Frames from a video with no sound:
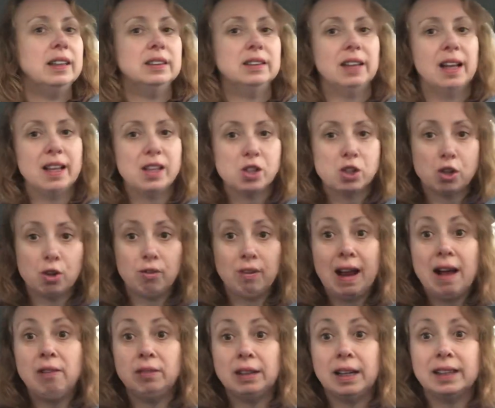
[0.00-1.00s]
and
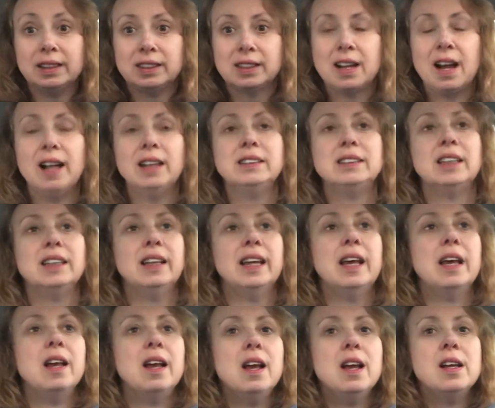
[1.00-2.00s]
surround us
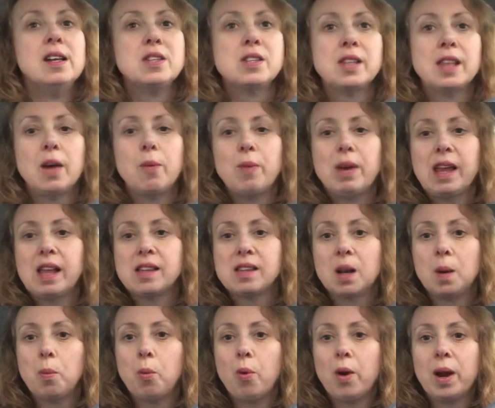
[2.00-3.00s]
constantly, so that we get to
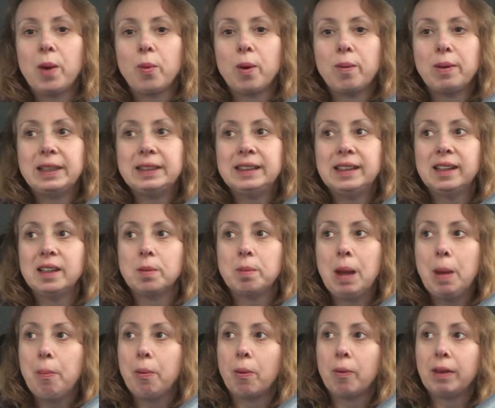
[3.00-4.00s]
the point where we see other
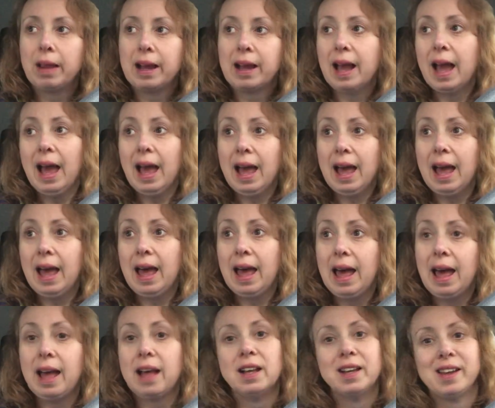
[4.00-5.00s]
people and we're like,
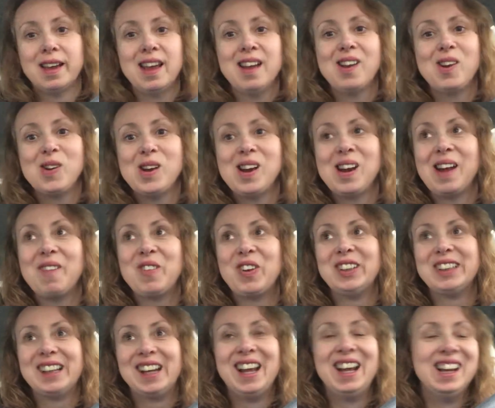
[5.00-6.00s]
can't go near that
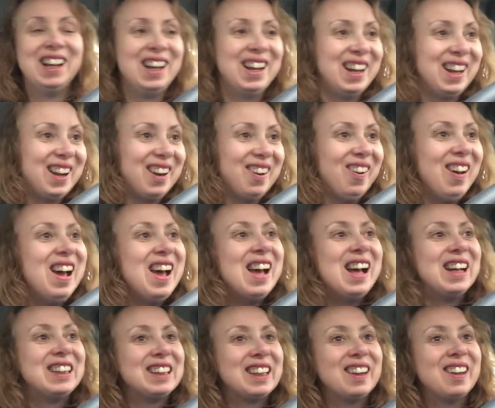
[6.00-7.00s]
person.
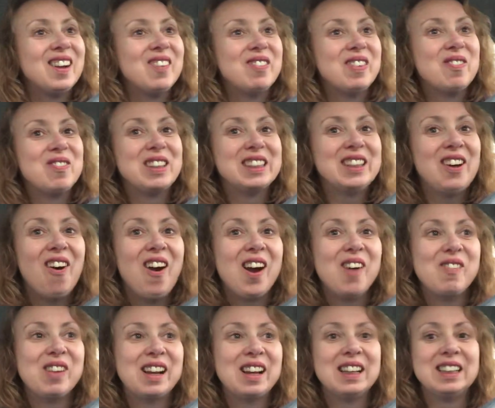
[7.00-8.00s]
It's a little bit bizarre,
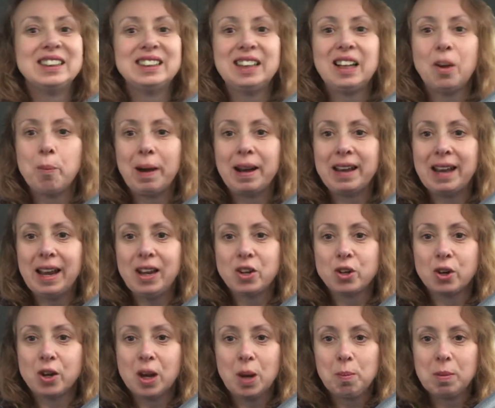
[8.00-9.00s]
because by
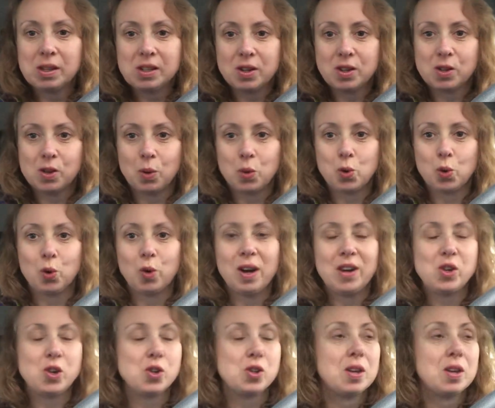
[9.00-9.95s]
nature humans are social creatures.